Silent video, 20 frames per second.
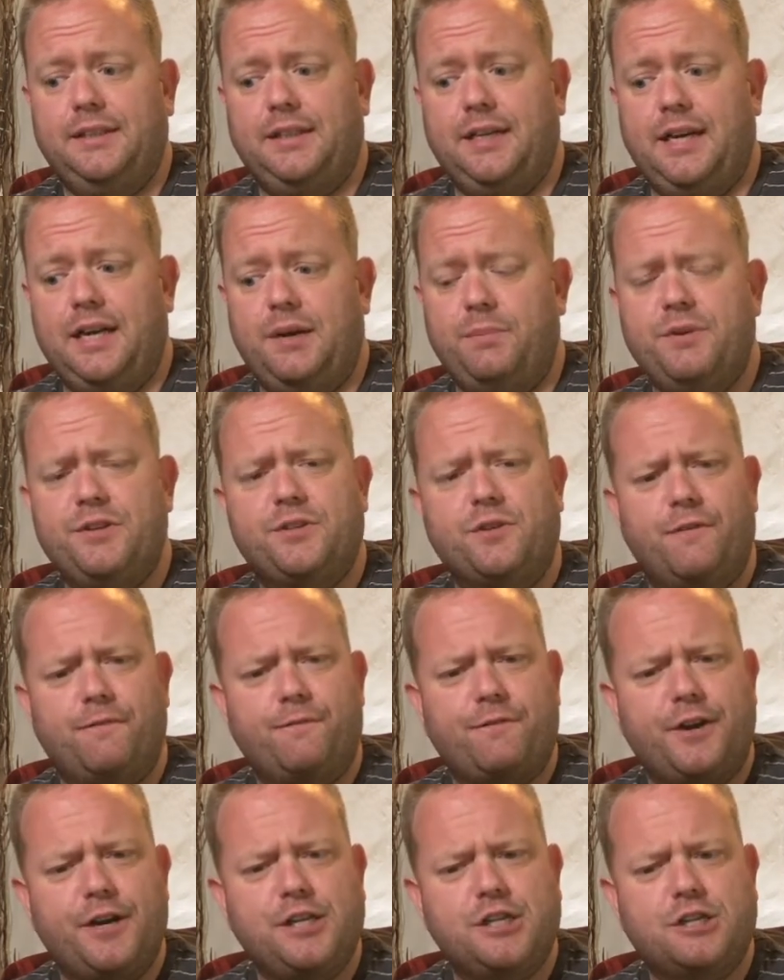It's got a
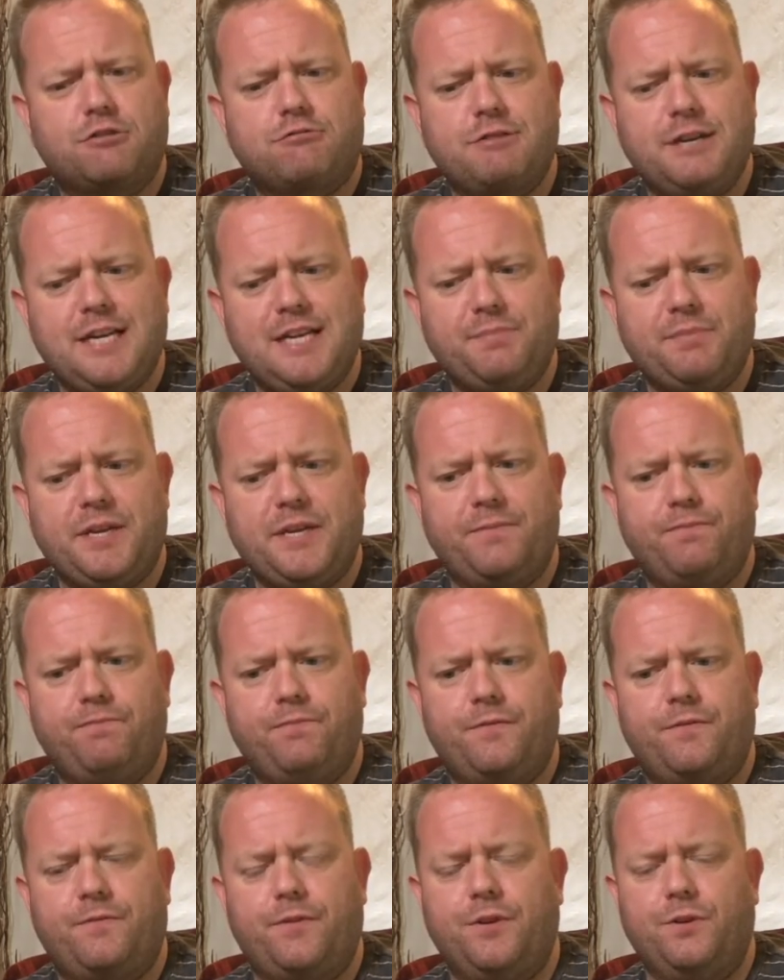very creamy
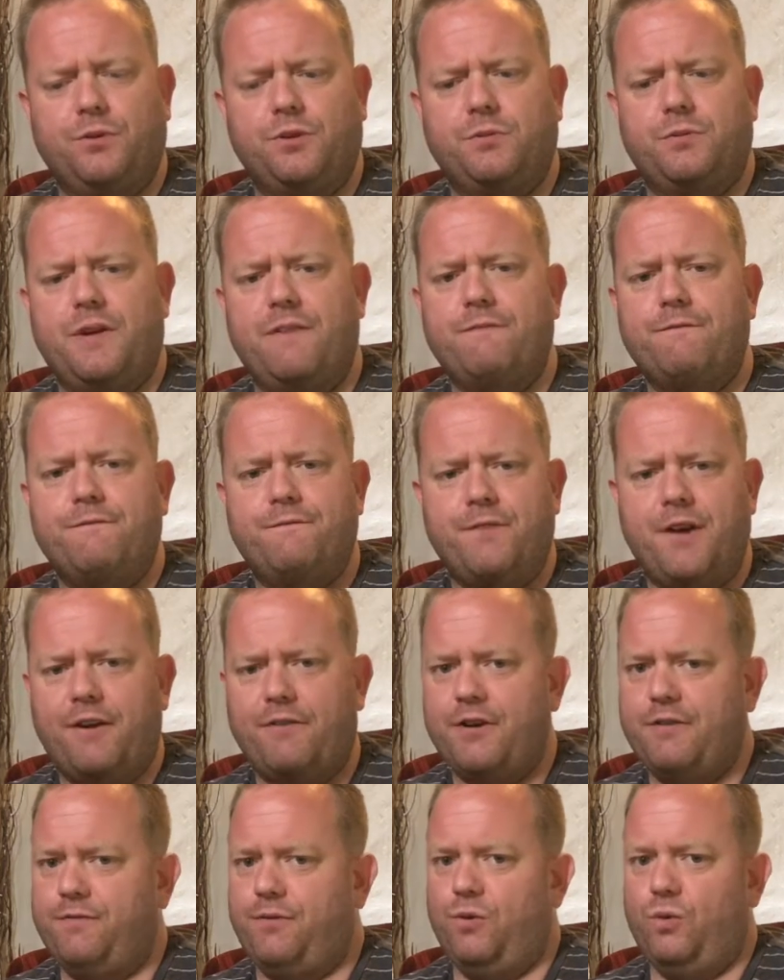feel to it,
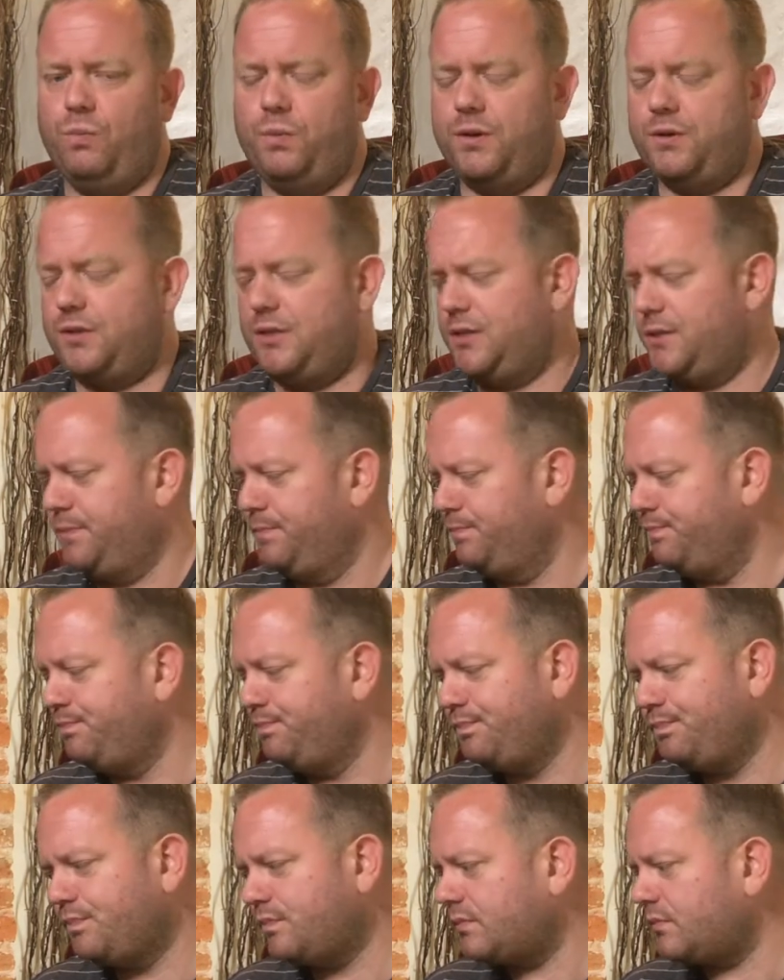very full-bodied,
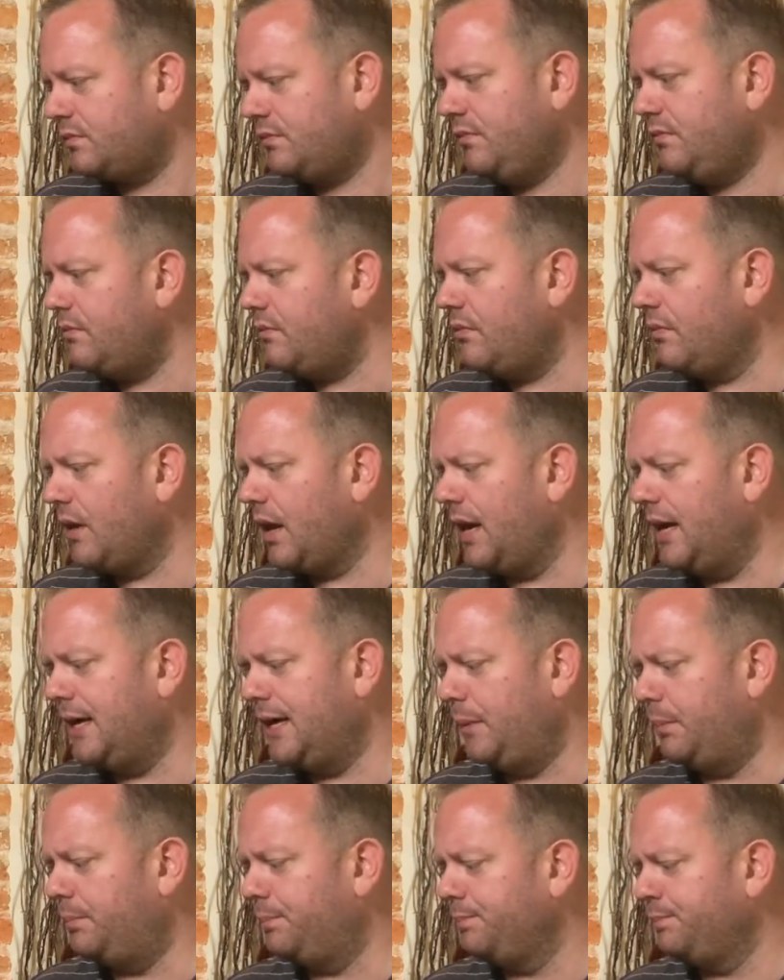
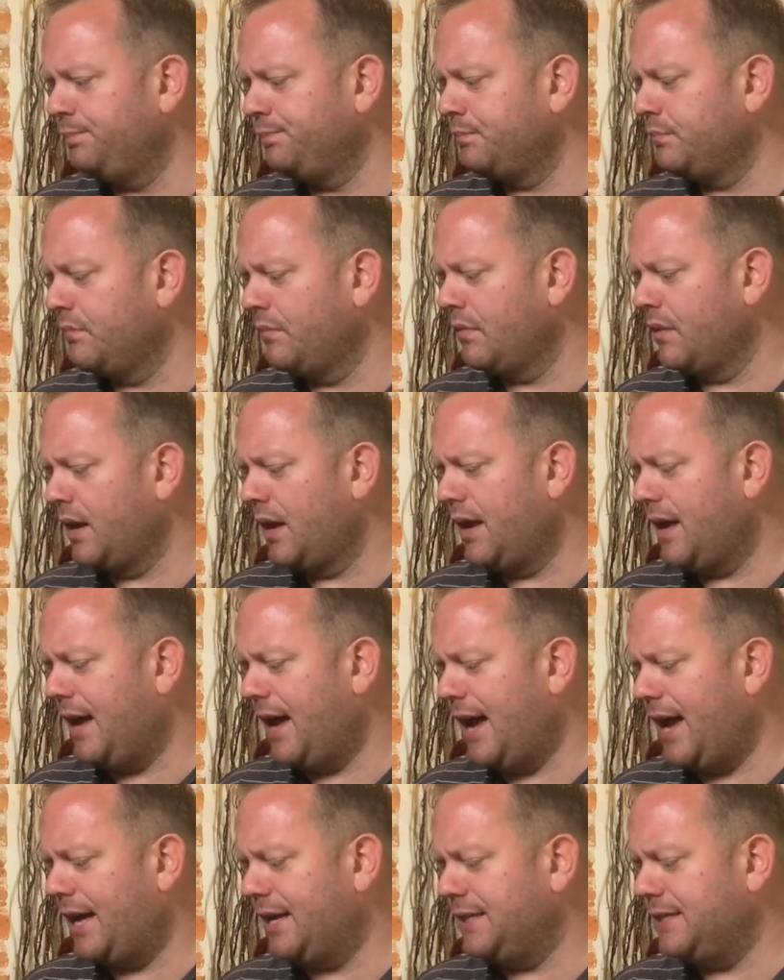and
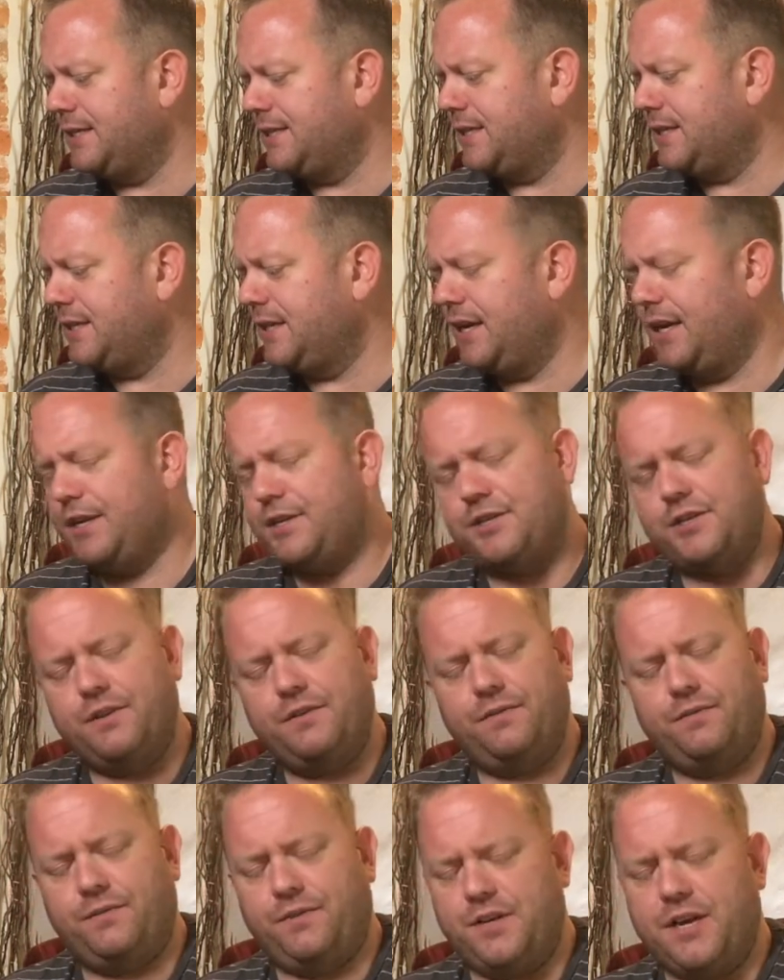it's
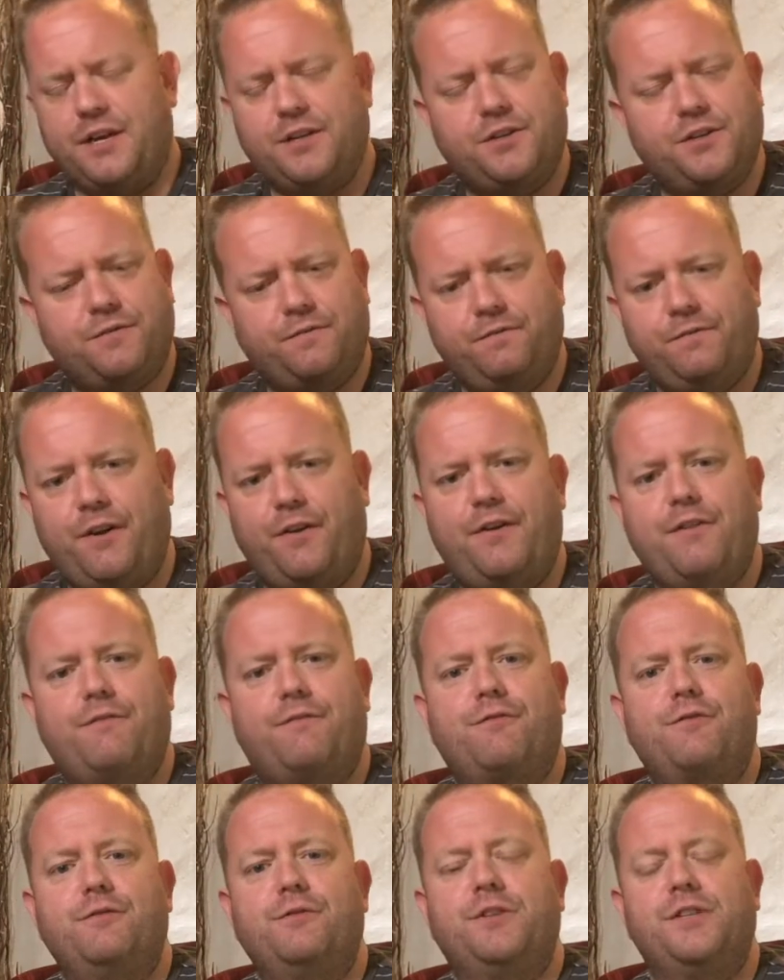just very
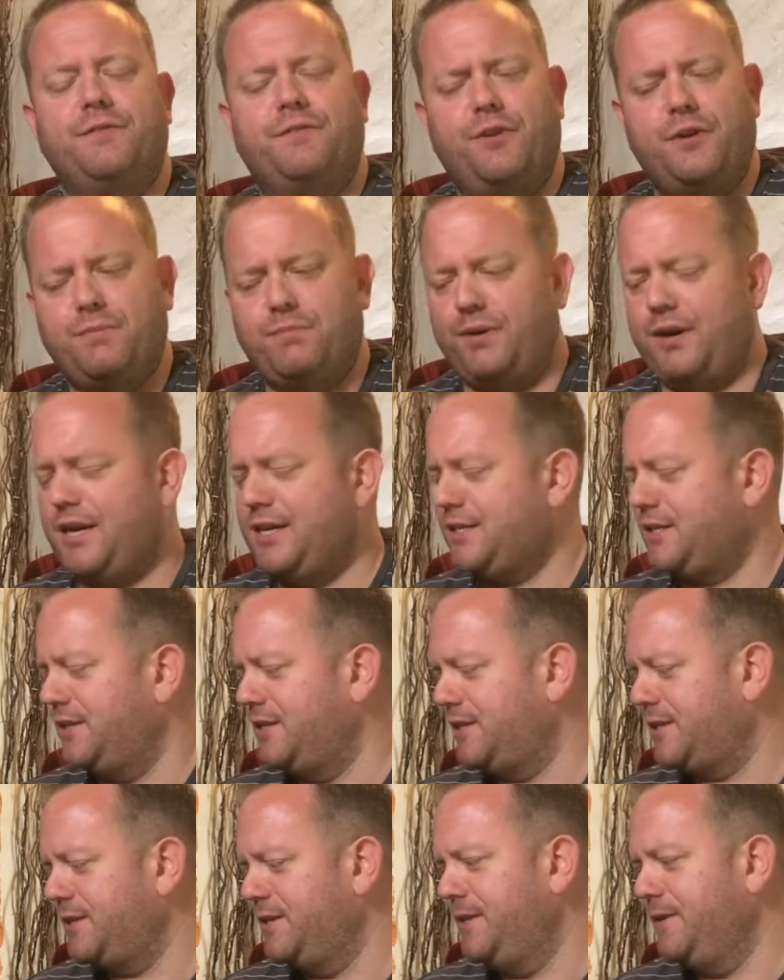fruity, very
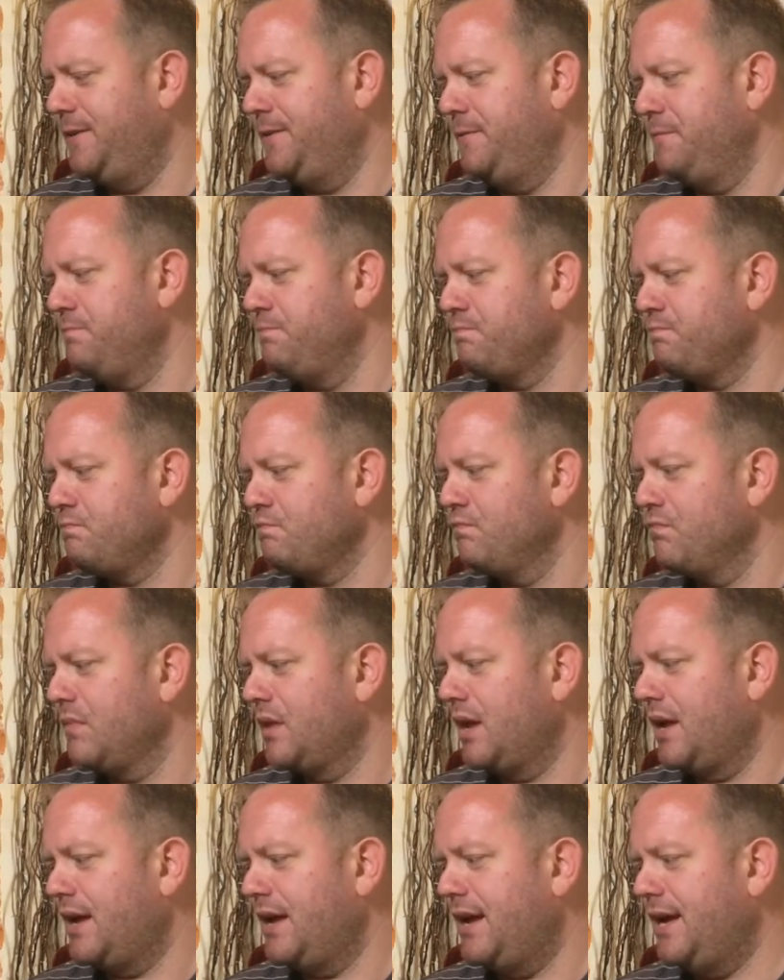pleasant.
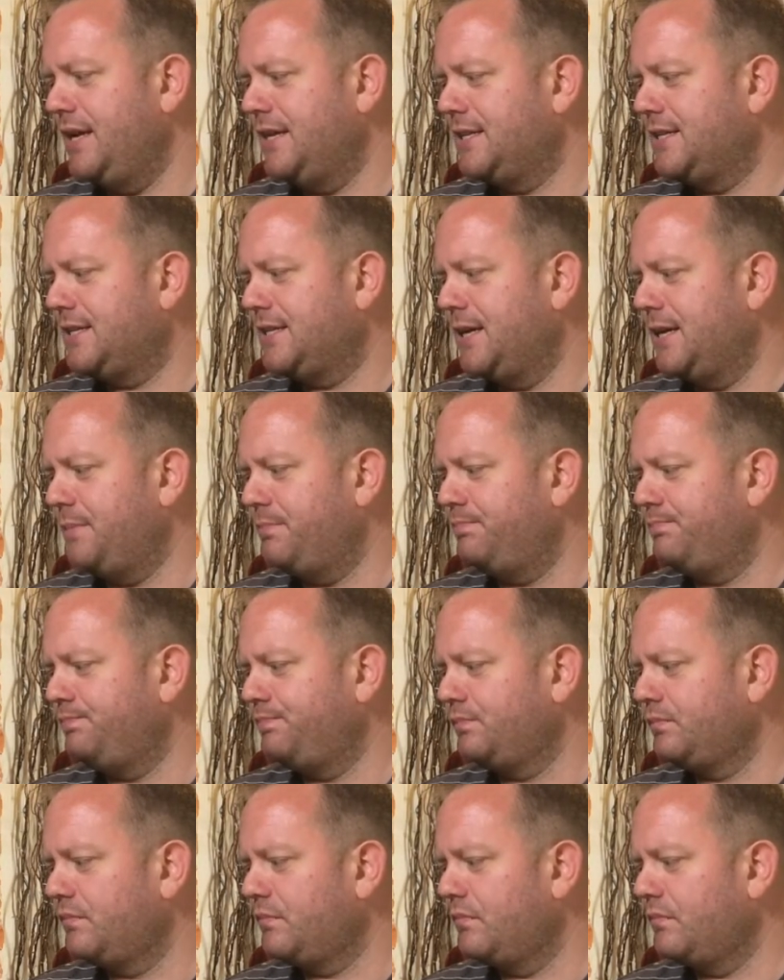It's not